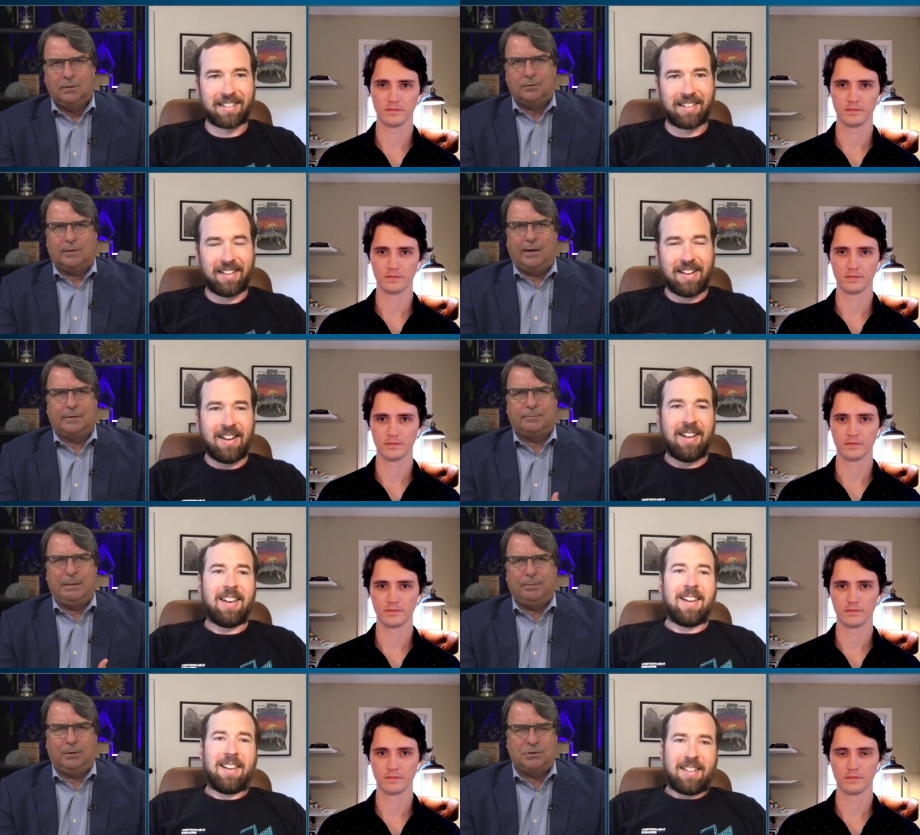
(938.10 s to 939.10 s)
Speaker 1: that
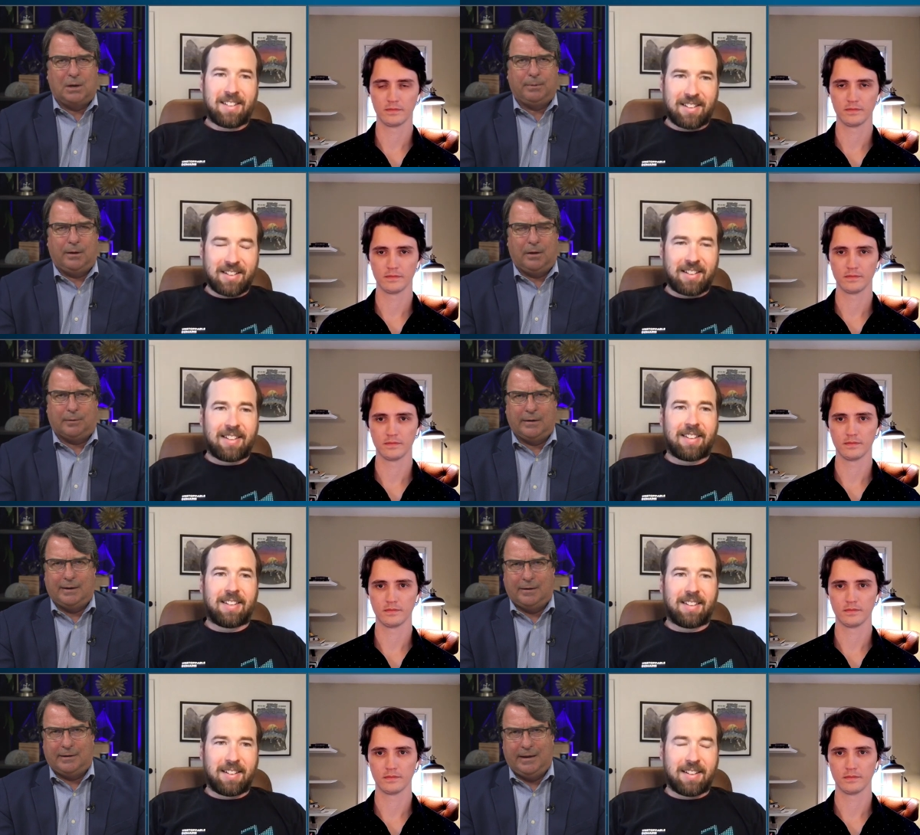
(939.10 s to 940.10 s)
people are jumping on right
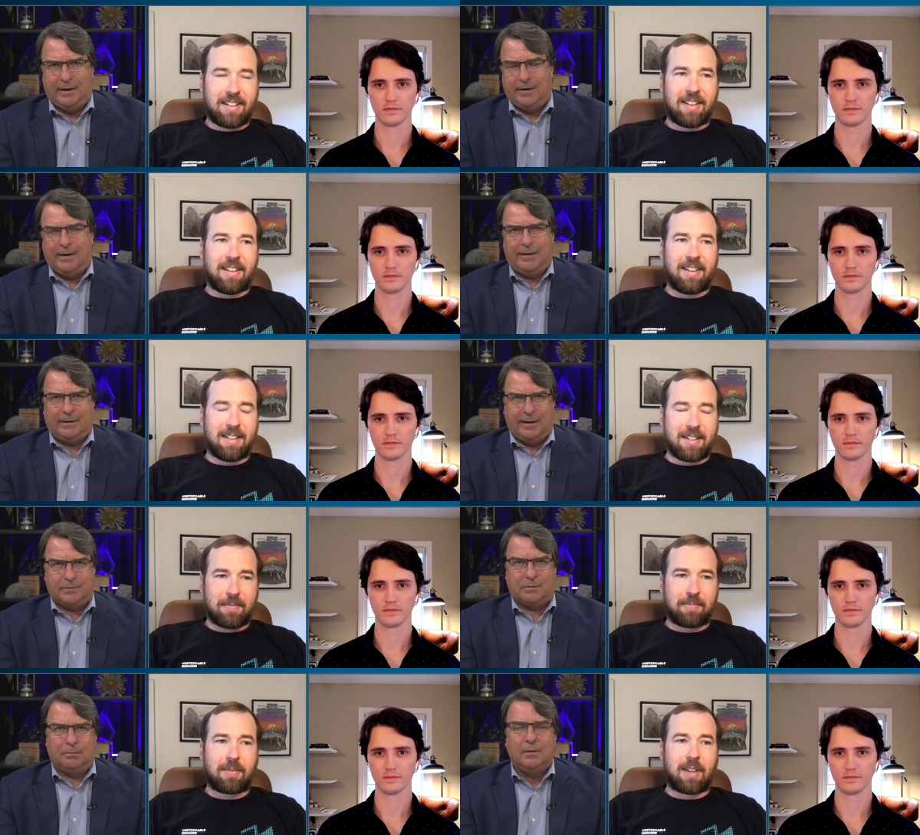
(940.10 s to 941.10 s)
now to get in and get
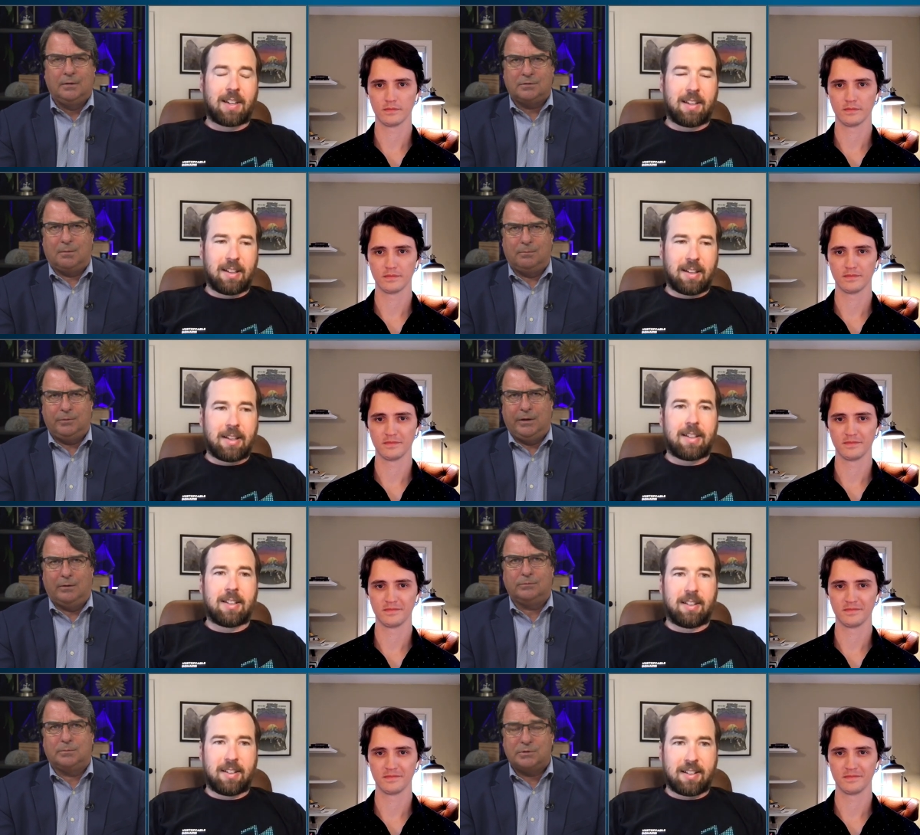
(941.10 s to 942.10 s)
some, some, you
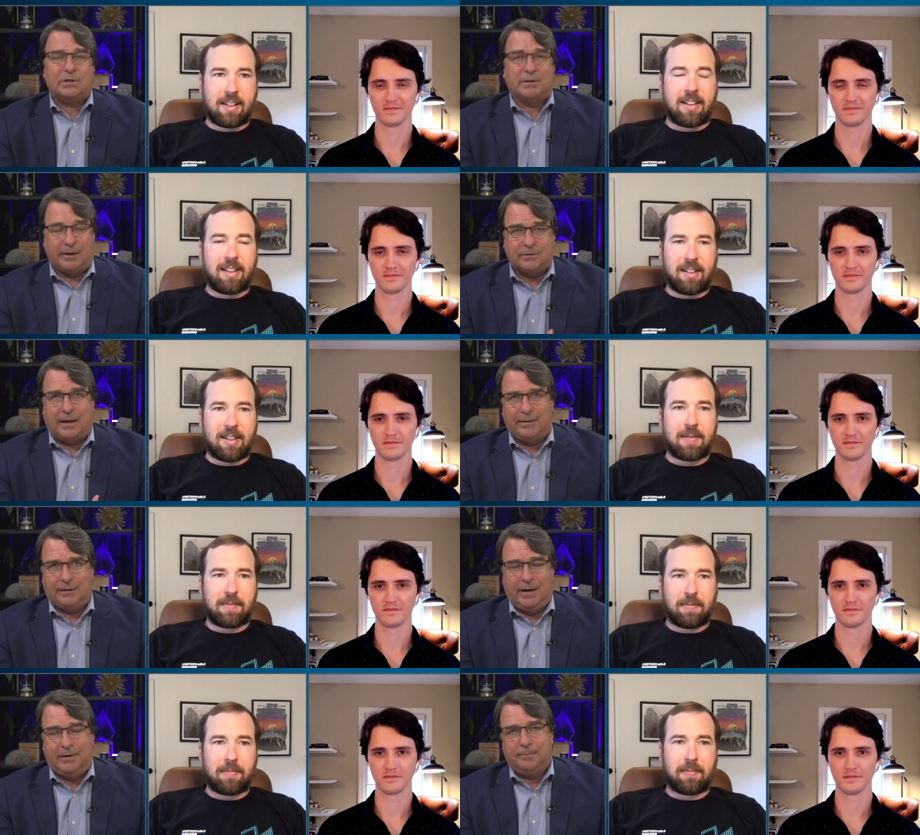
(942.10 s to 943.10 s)
know, some success out of the
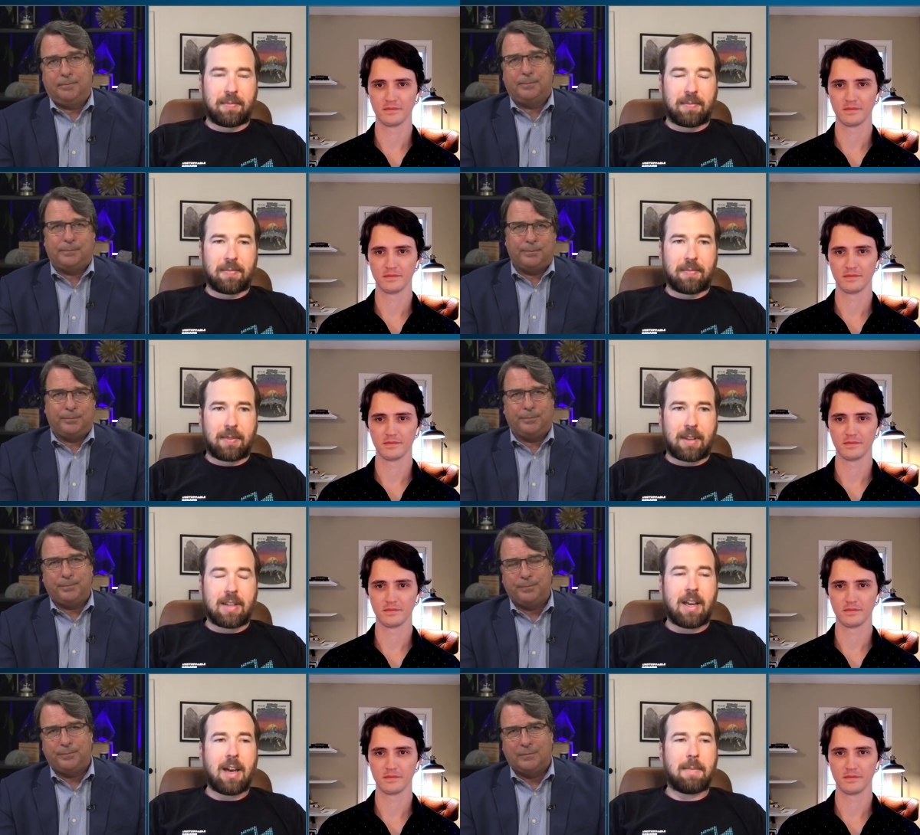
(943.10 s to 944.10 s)
gate?
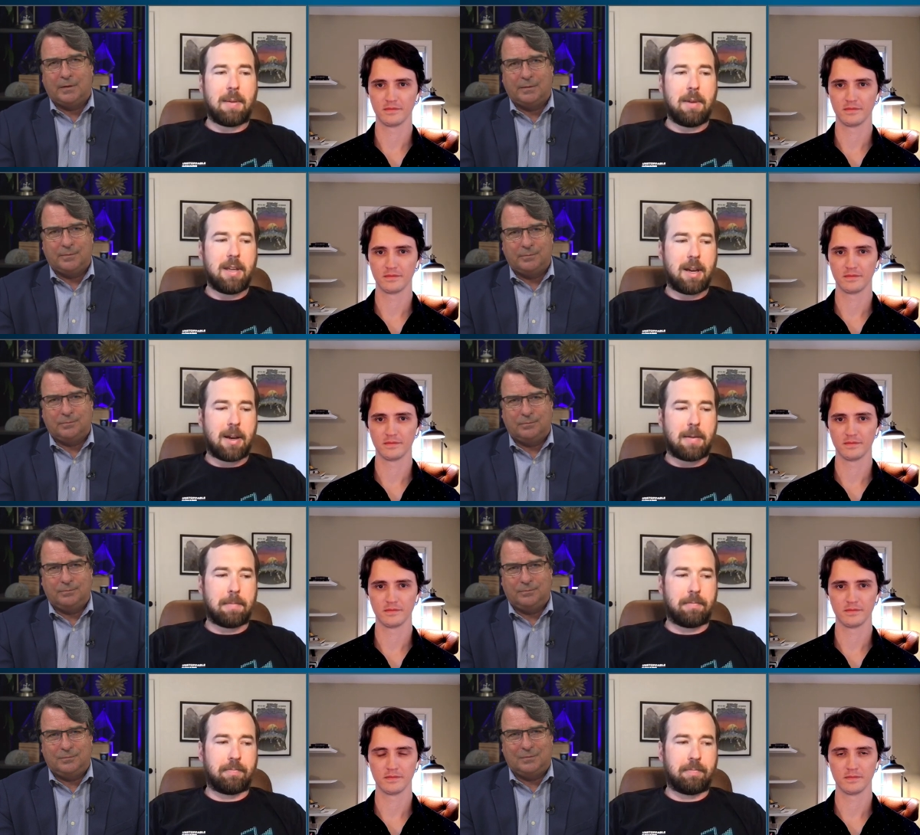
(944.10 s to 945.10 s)
Speaker 2: Yeah, maybe
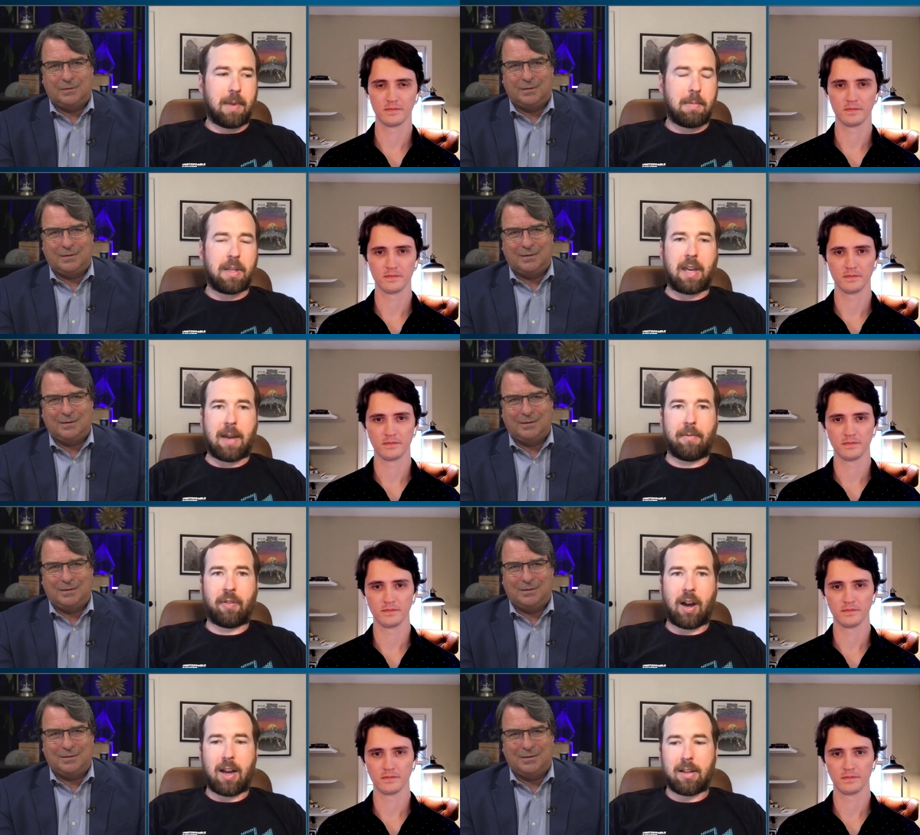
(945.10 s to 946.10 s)
um, maybe
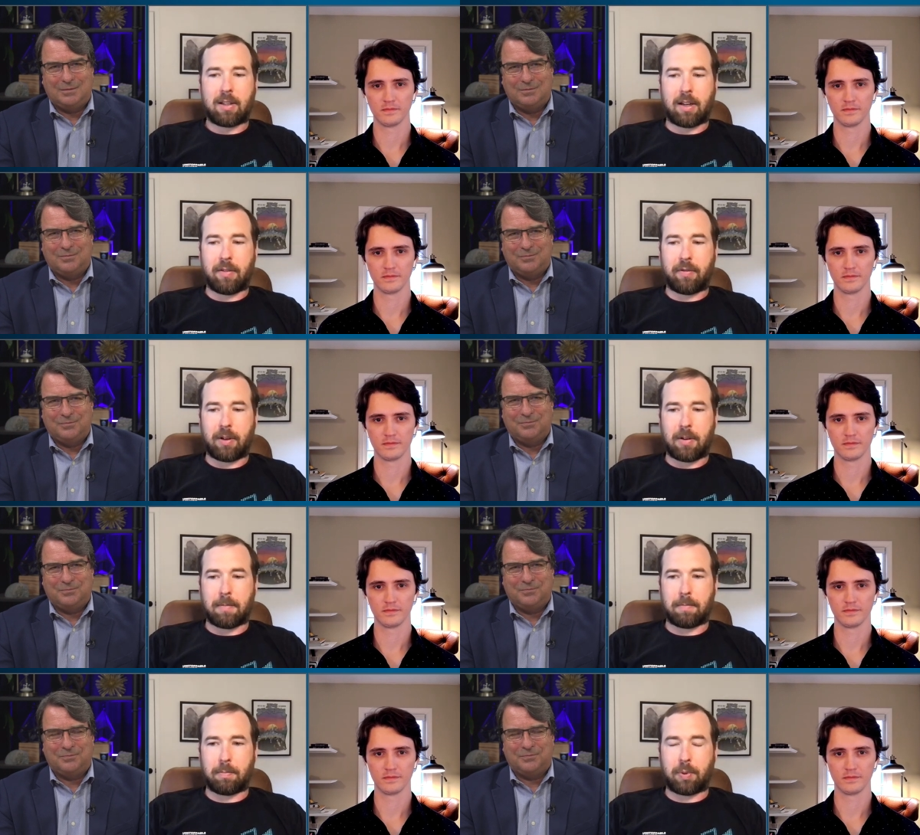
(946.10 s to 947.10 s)
GameFi kind of
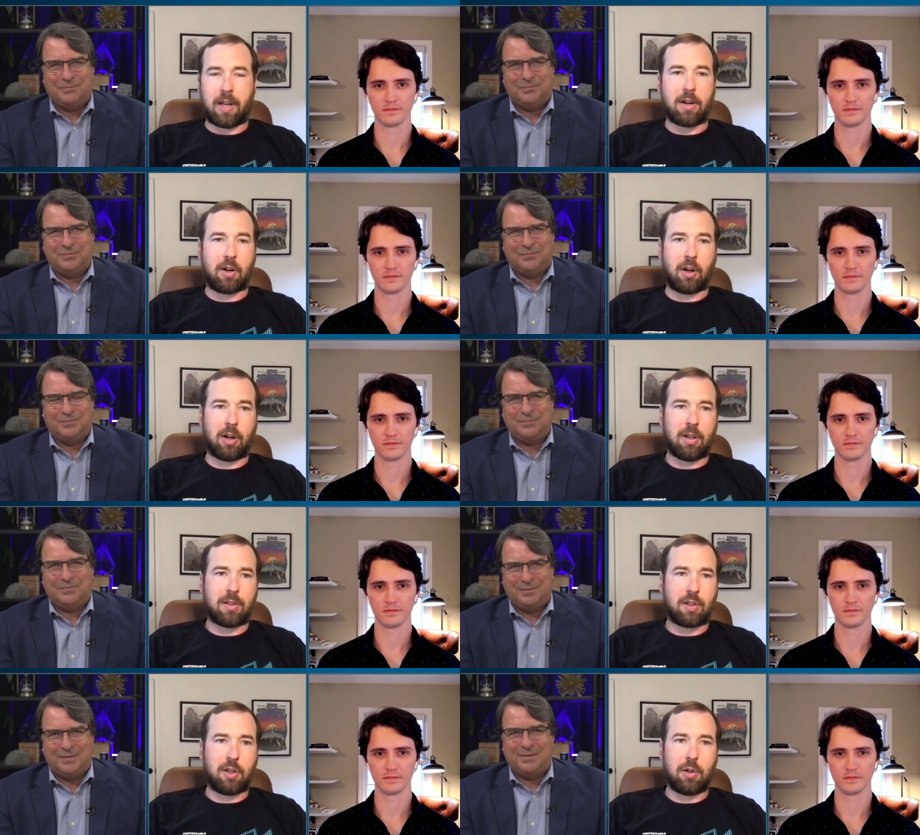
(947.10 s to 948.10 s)
um, play to earn
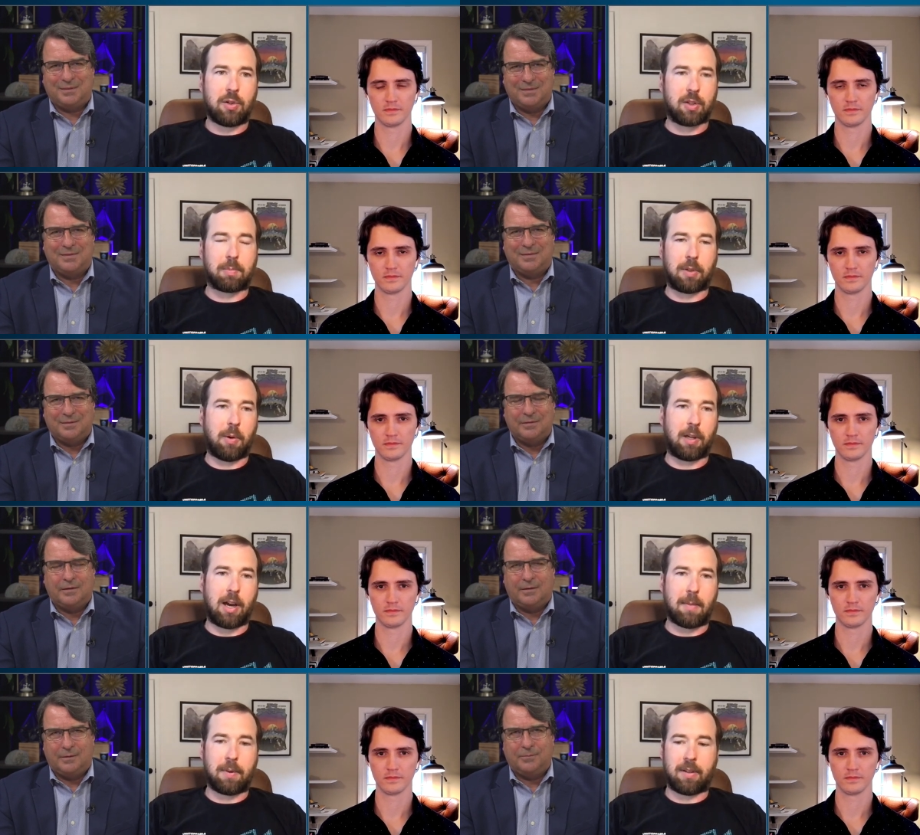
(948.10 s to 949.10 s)
is huge. It's blowing up,